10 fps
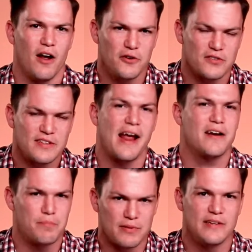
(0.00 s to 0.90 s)

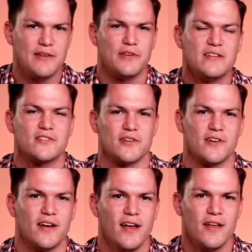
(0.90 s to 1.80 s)
understand and believe Easter,